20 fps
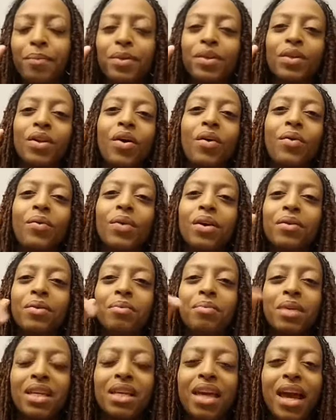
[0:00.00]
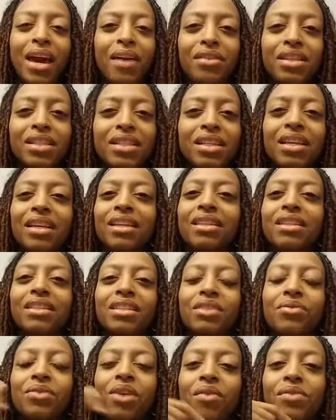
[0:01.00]
you know, where it would be guaranteed that she
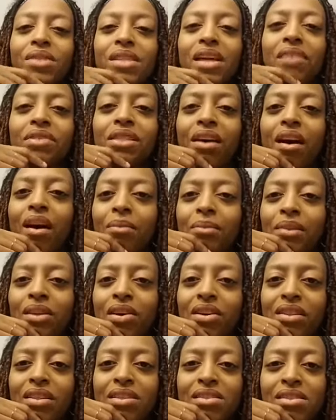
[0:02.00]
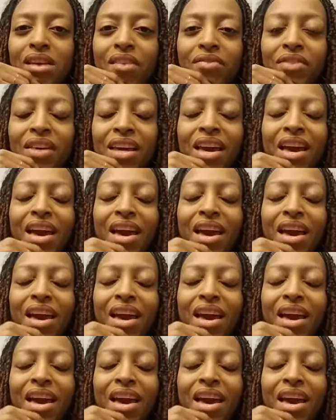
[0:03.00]
would always have a job and all this stuff.